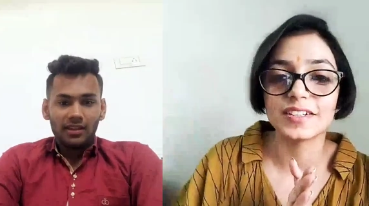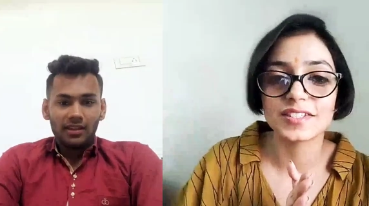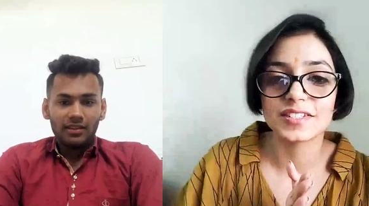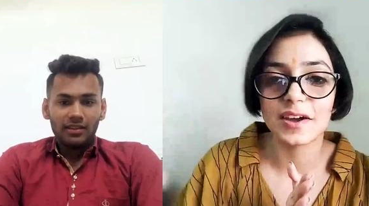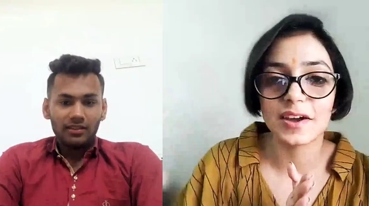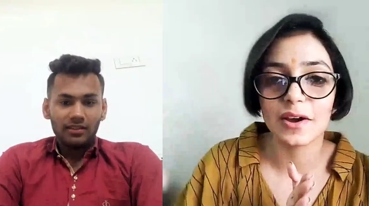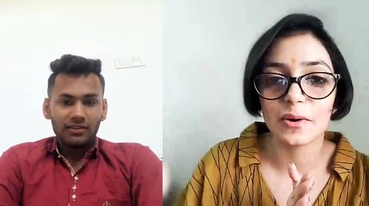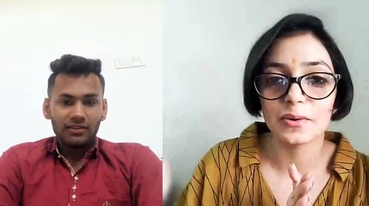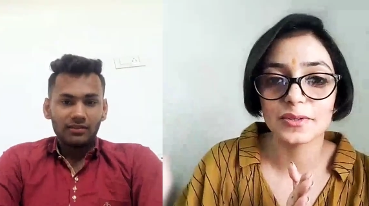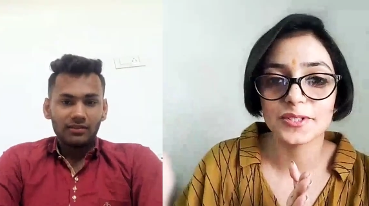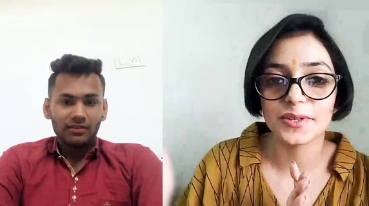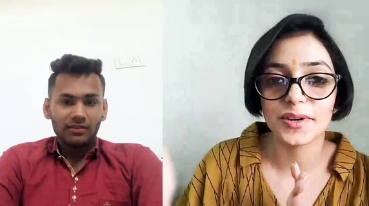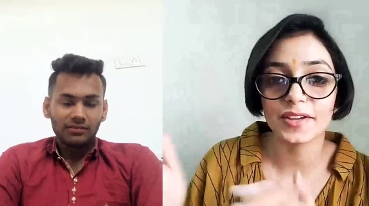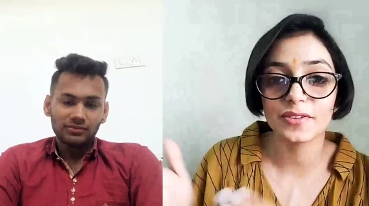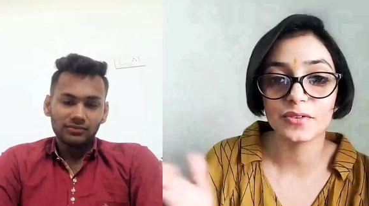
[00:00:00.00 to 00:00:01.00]
Speaker 1: years now,
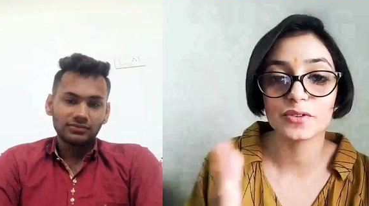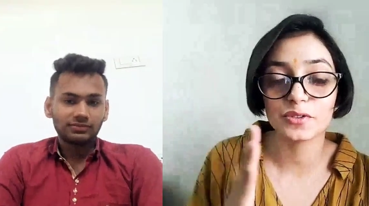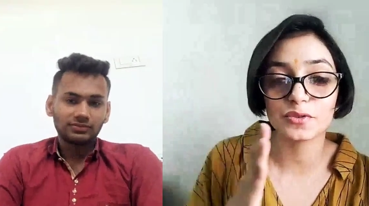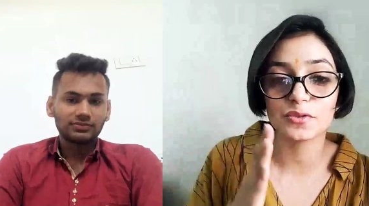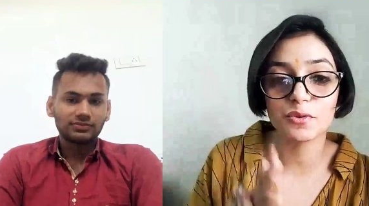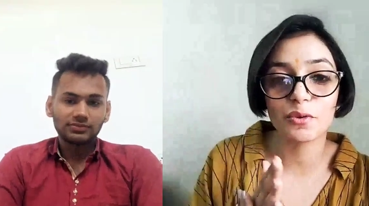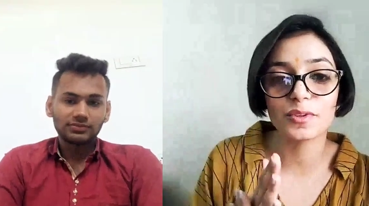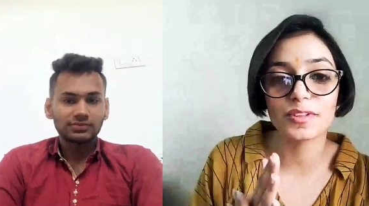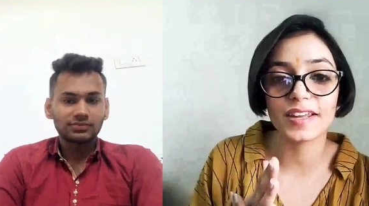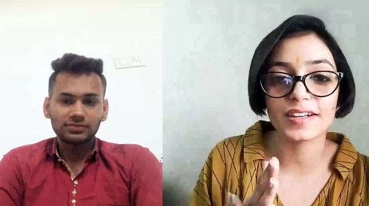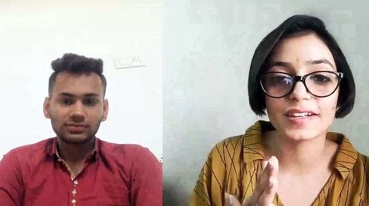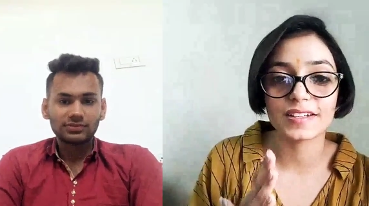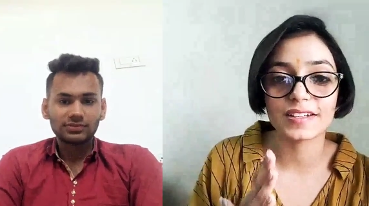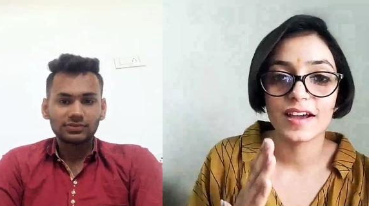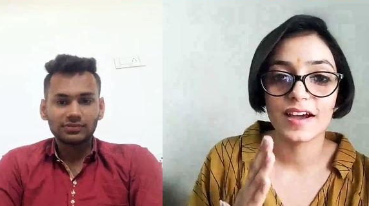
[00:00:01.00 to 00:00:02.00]
so I want to know
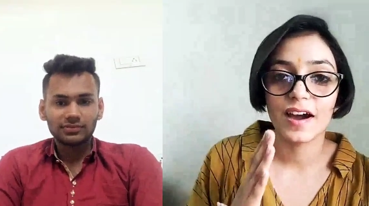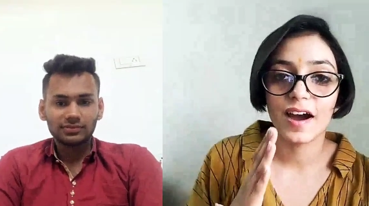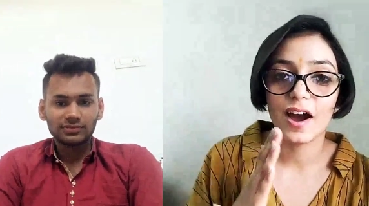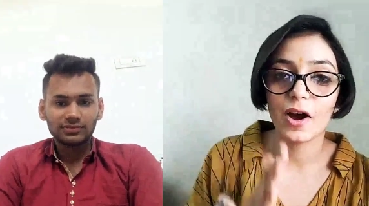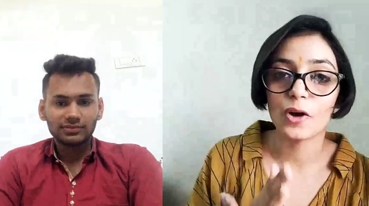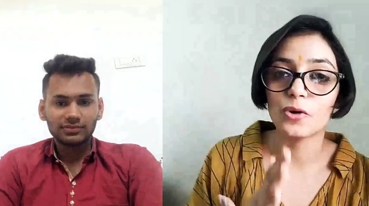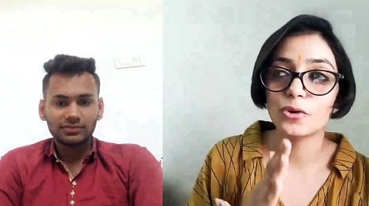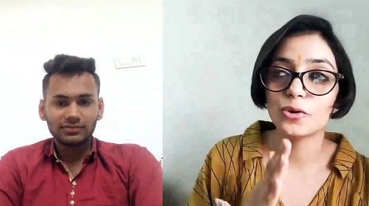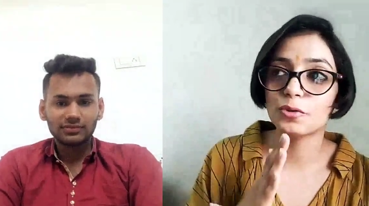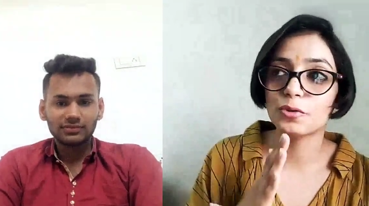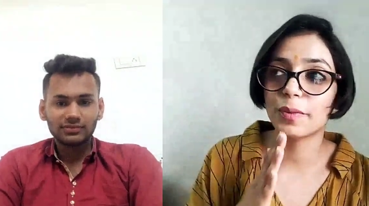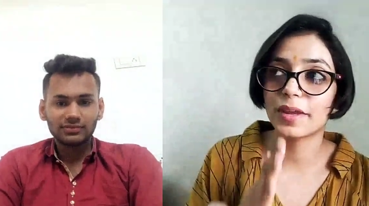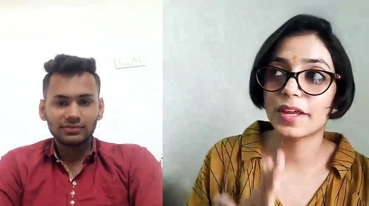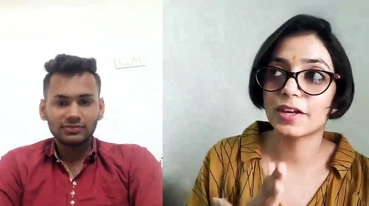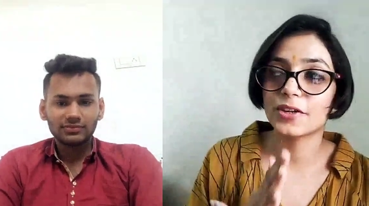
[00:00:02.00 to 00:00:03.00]
that how
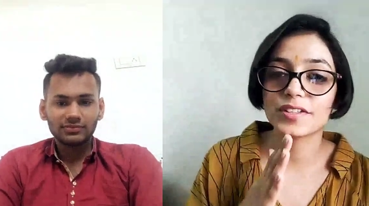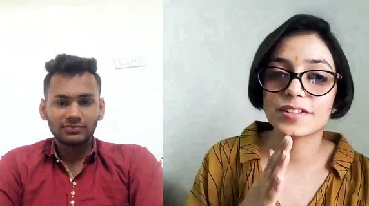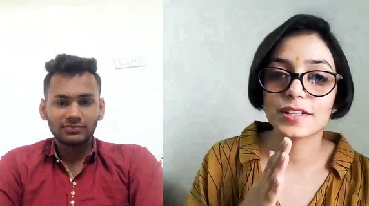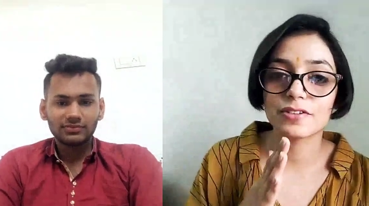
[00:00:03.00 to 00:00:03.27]
you made